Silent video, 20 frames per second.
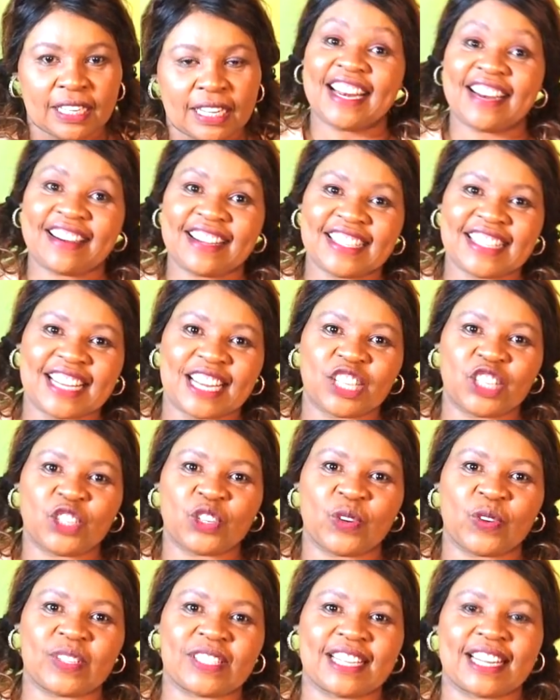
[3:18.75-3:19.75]
Research
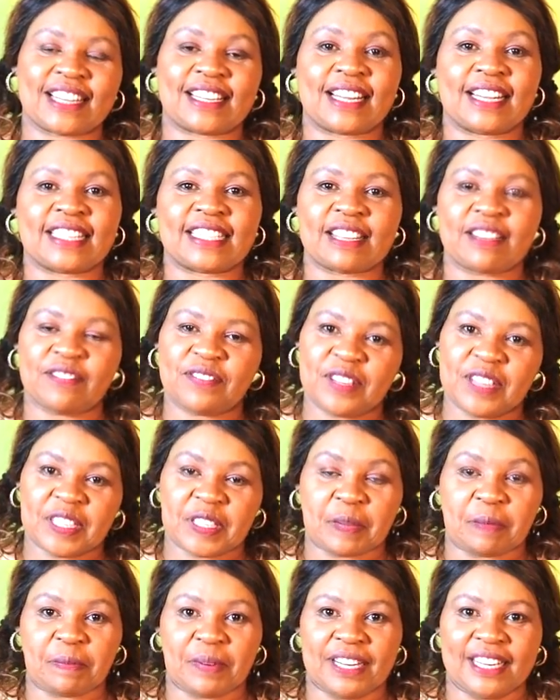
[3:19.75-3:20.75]
shows that
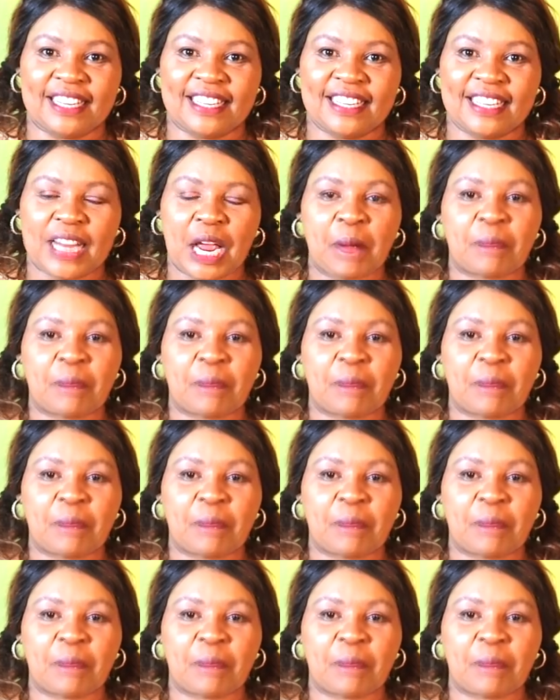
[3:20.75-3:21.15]
self-discipline